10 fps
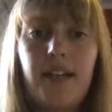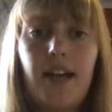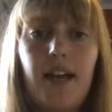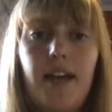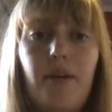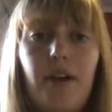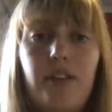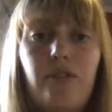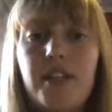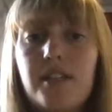And
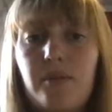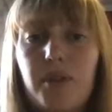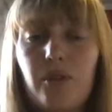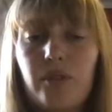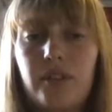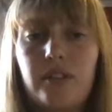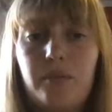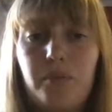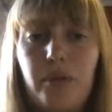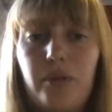the reason that we don't
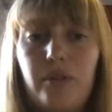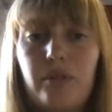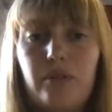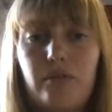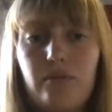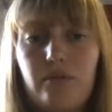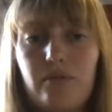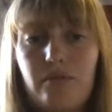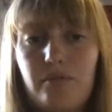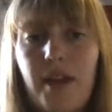put
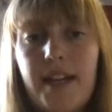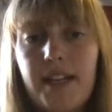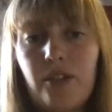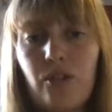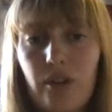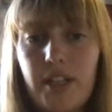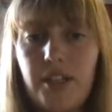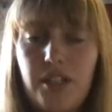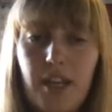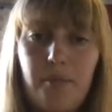many
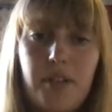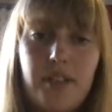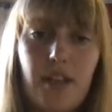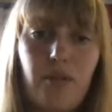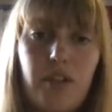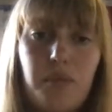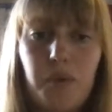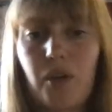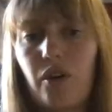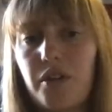non-age statements out is
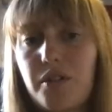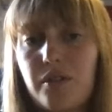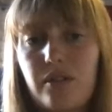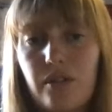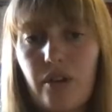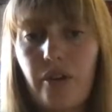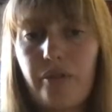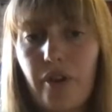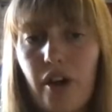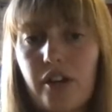because of
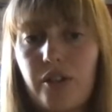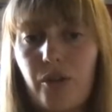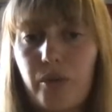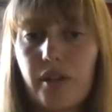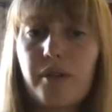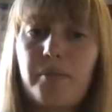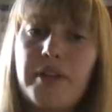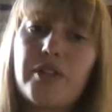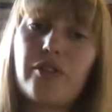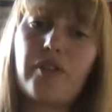our owner,
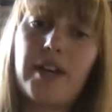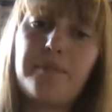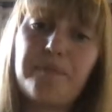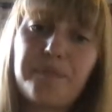Mr. Wright.